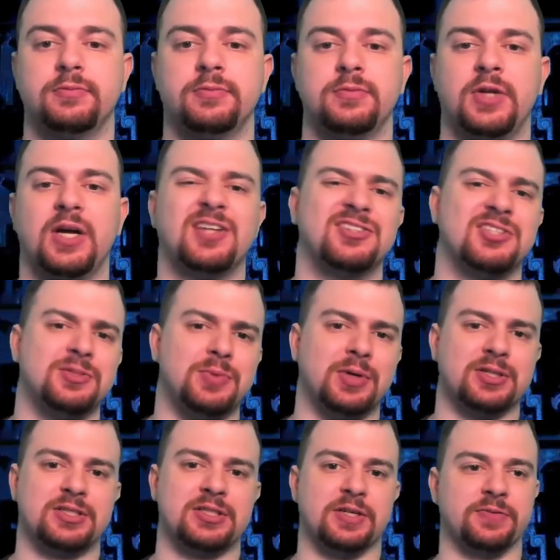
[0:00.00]
Not too
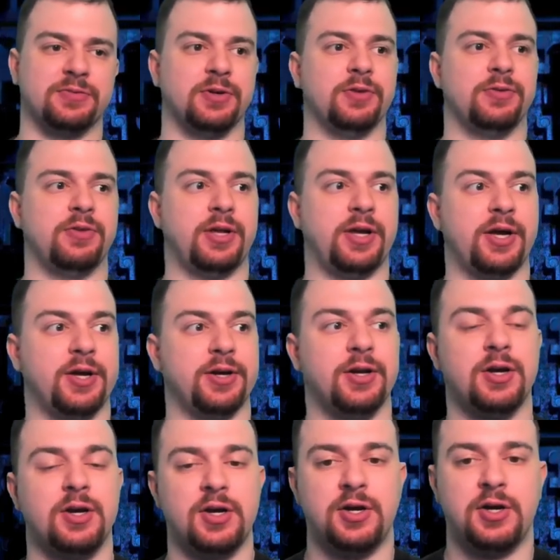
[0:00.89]
much different
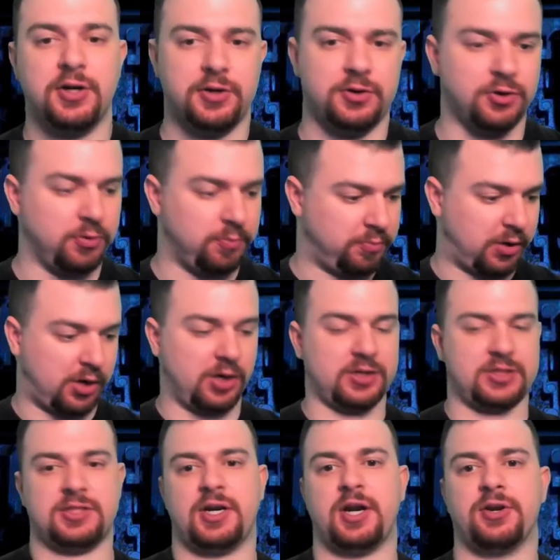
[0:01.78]
than your
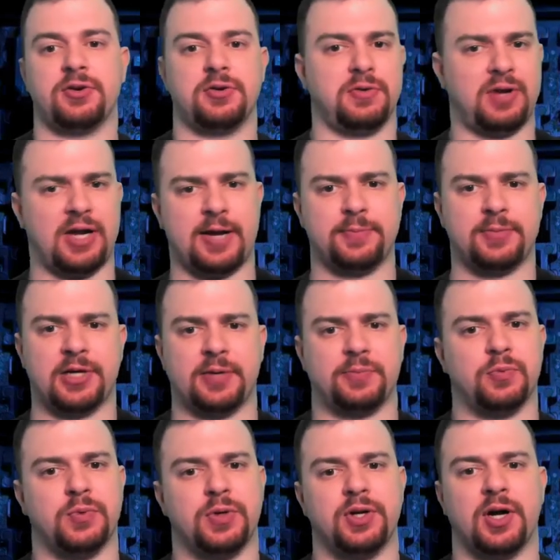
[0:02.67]
bog standard
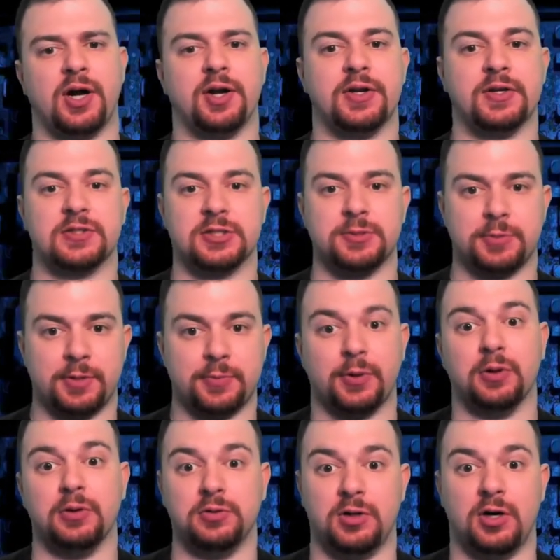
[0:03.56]
laptop and whatnot. It's just become
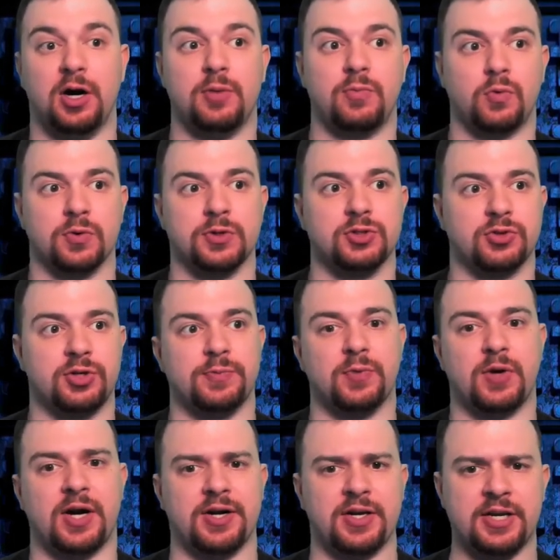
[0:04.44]
a lot more
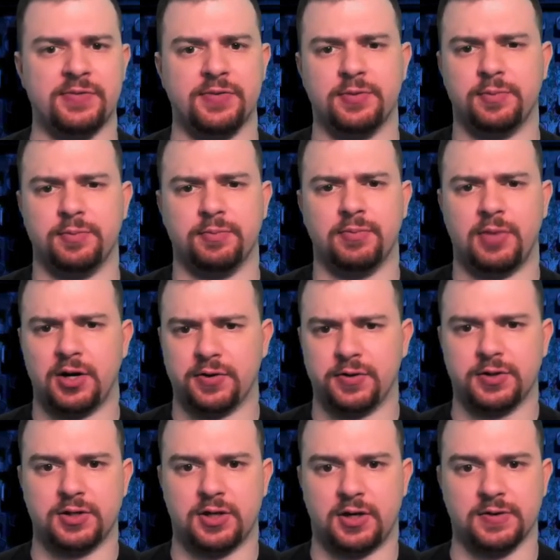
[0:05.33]
streamlined. Even
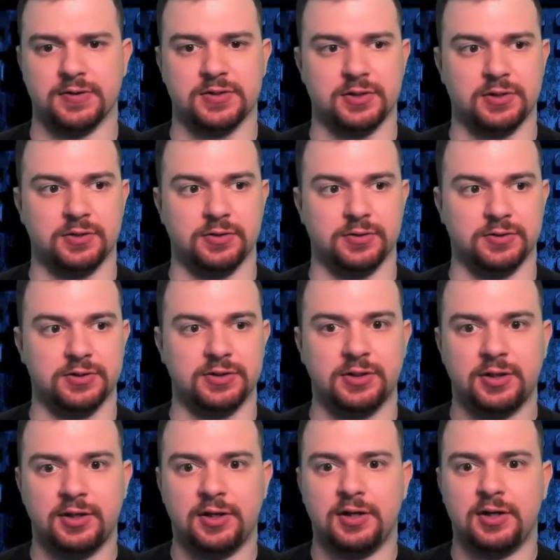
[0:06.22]
modern consoles
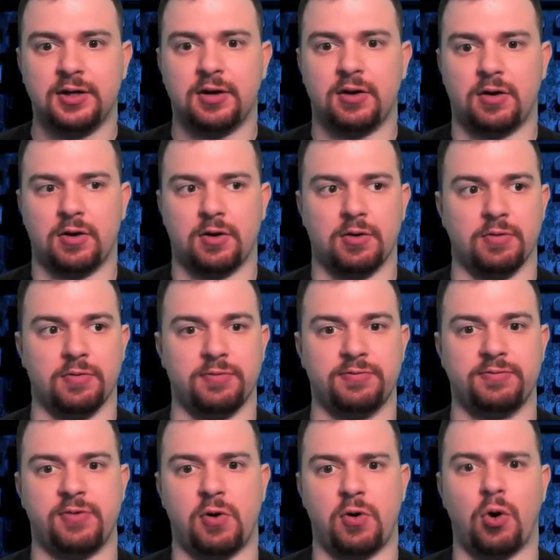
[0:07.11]
are
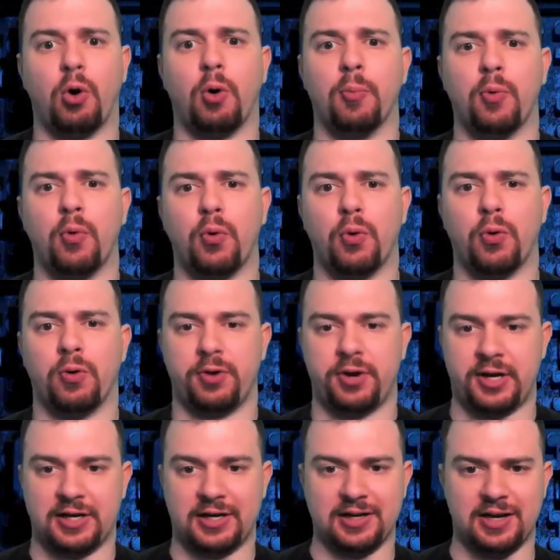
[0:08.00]
far more
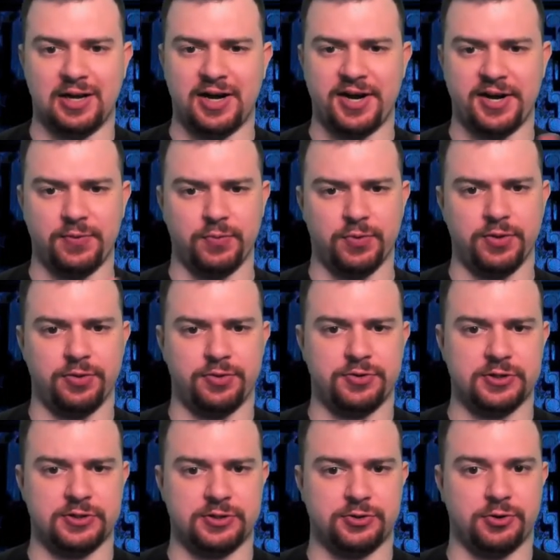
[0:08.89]
in line with
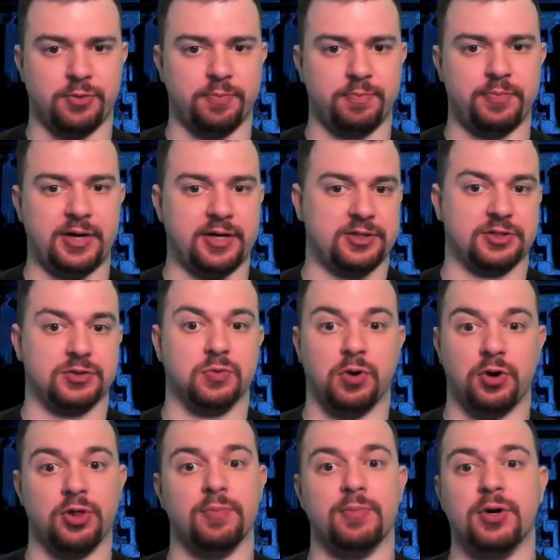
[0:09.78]
just your basic
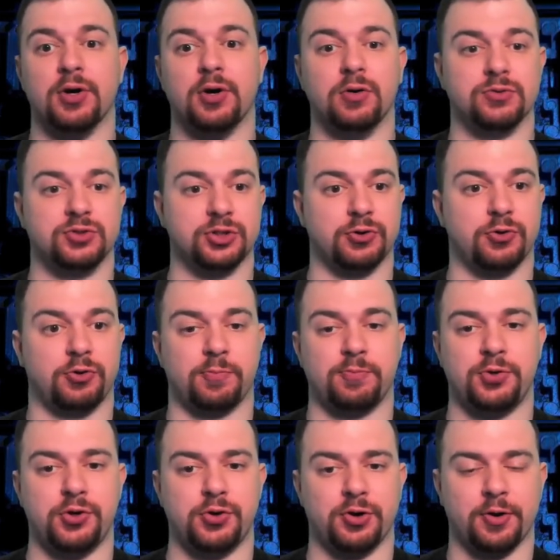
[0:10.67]
run-of-the-mill general
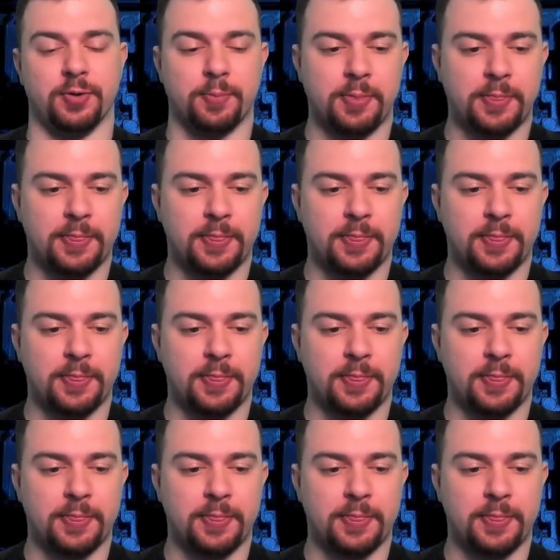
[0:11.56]
computer